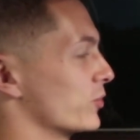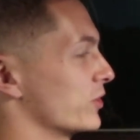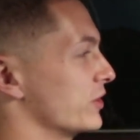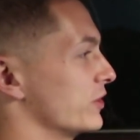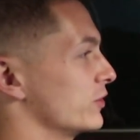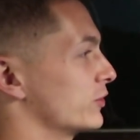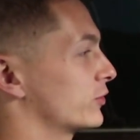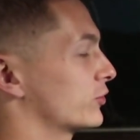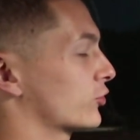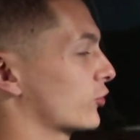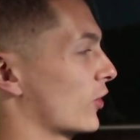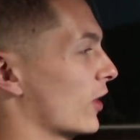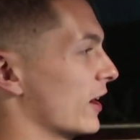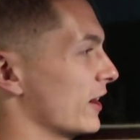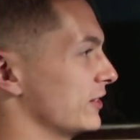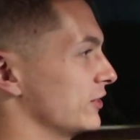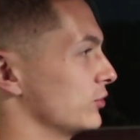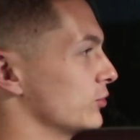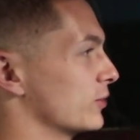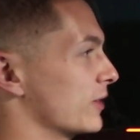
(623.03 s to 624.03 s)
we
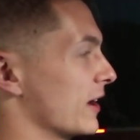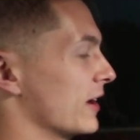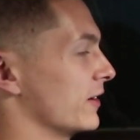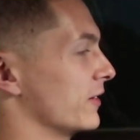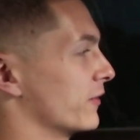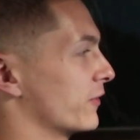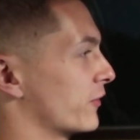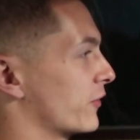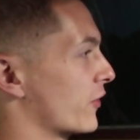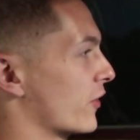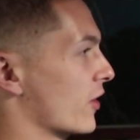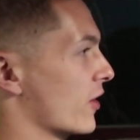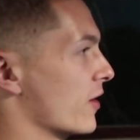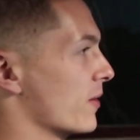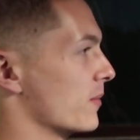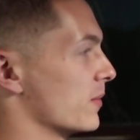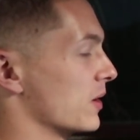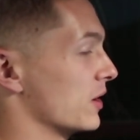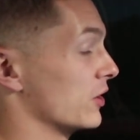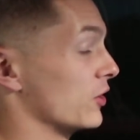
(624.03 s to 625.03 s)
tried to get
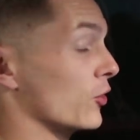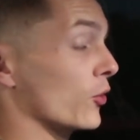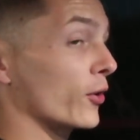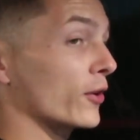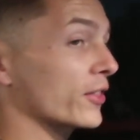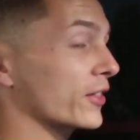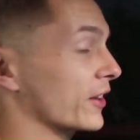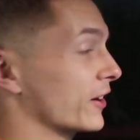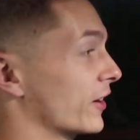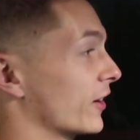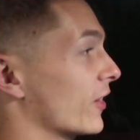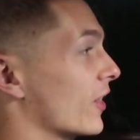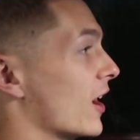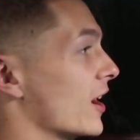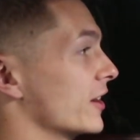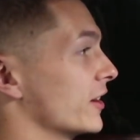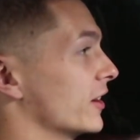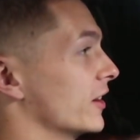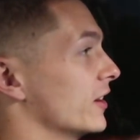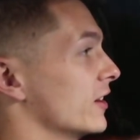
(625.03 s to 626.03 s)
from North
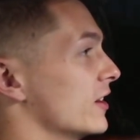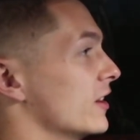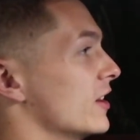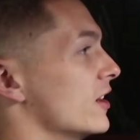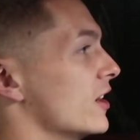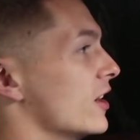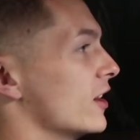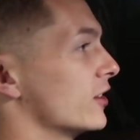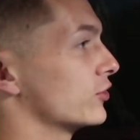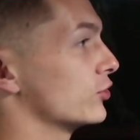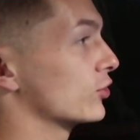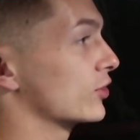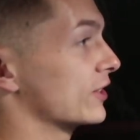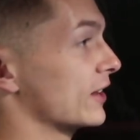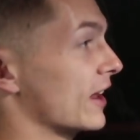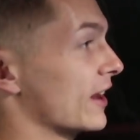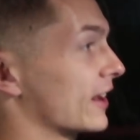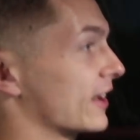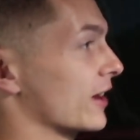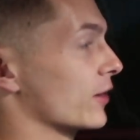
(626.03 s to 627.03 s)
Carolina to
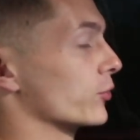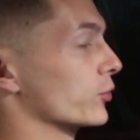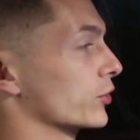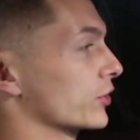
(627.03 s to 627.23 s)
Connecticut.